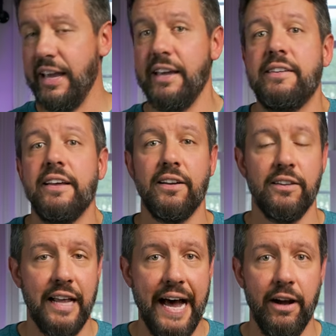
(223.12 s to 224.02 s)
It did a
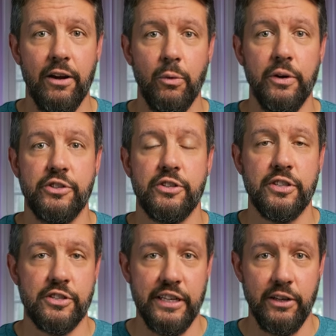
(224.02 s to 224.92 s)
lot with just
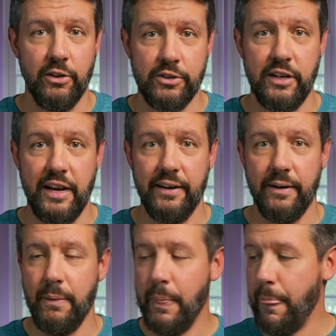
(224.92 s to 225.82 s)
a singular slider.